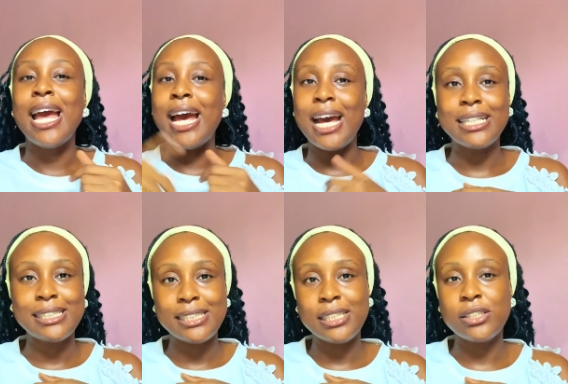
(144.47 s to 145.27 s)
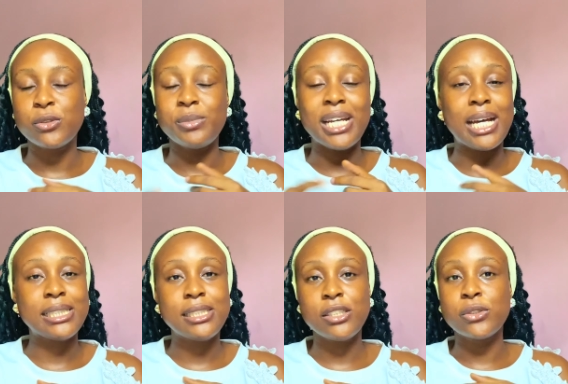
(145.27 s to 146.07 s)
acids, could be
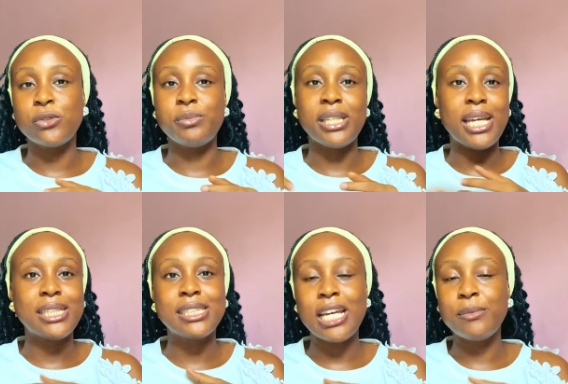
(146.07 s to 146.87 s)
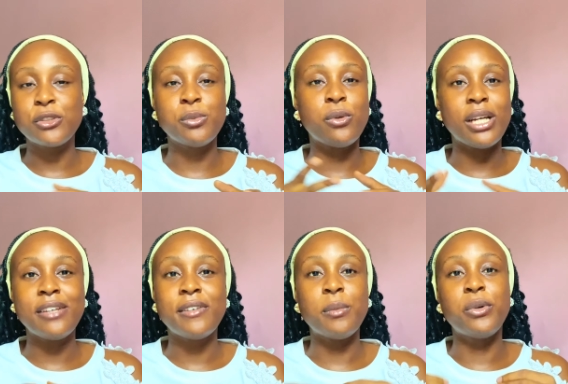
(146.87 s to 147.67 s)
enzymes, could be
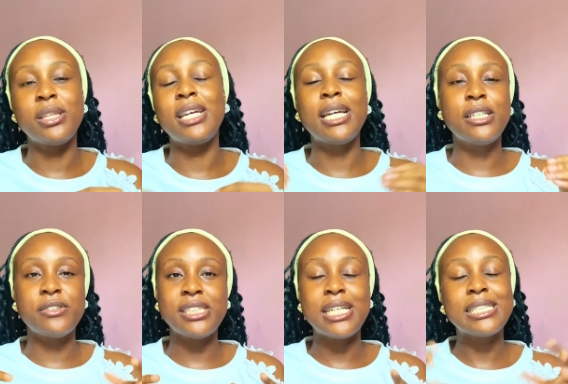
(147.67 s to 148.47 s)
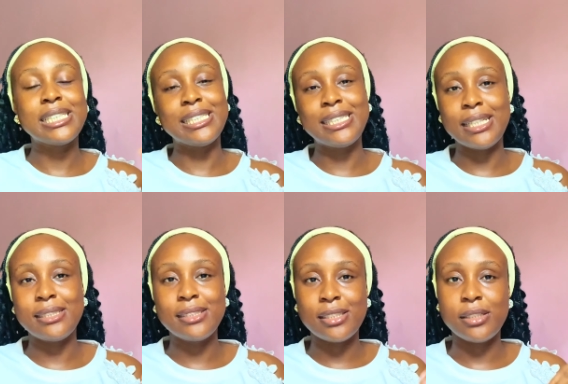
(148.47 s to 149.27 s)
whatever, but they are ingredients in
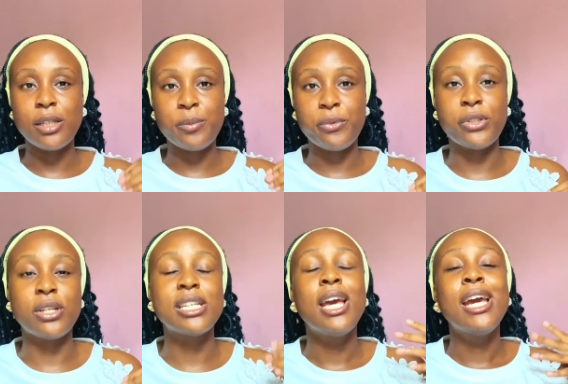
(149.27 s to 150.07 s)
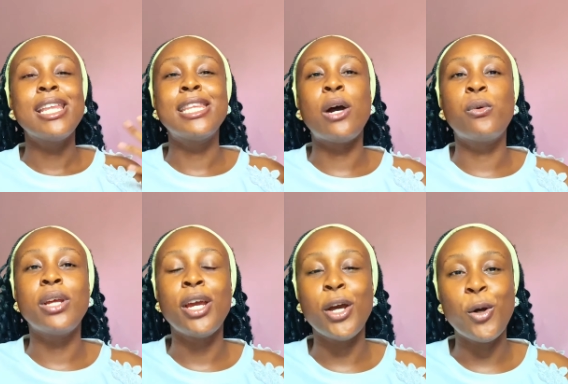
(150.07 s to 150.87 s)
certain skincare products that
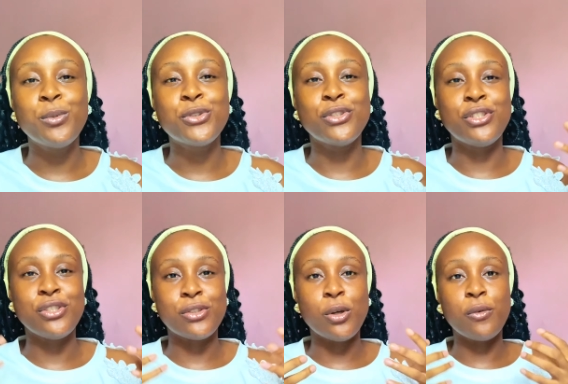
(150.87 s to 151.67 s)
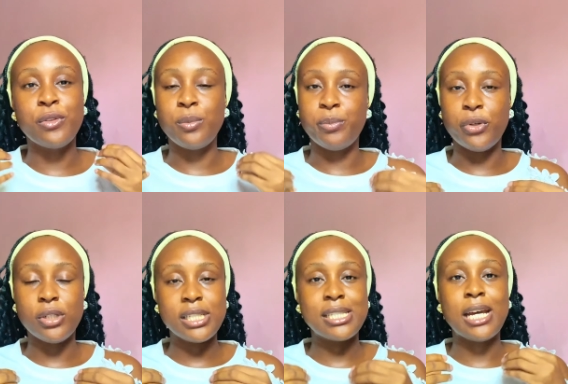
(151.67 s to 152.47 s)
would help to dissolve the
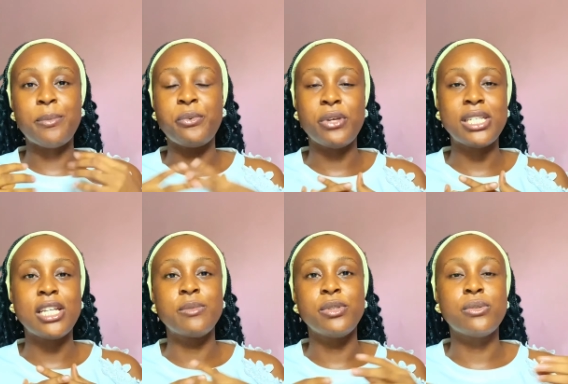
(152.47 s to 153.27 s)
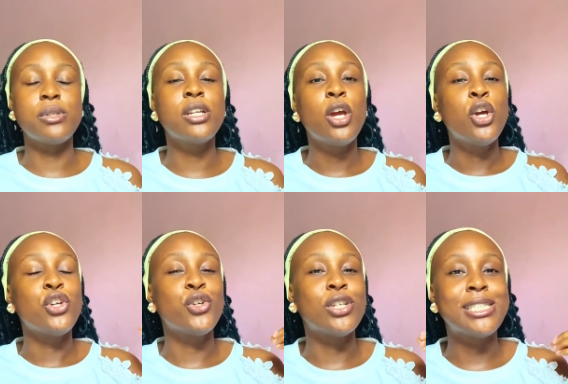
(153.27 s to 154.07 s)
bonds that are present between
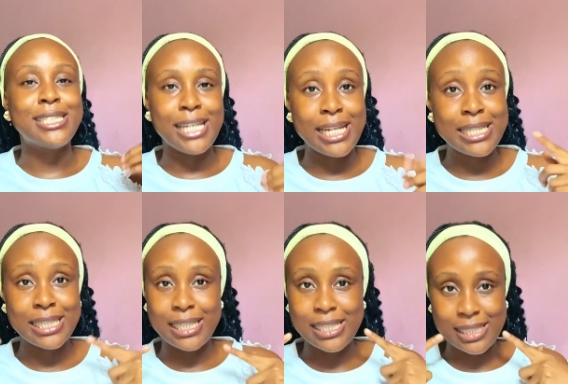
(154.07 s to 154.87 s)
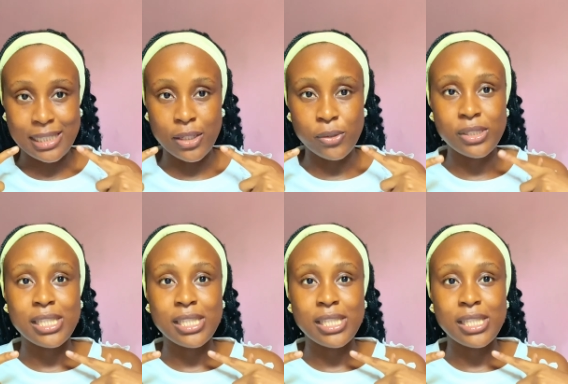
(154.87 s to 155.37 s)
your dead skin cells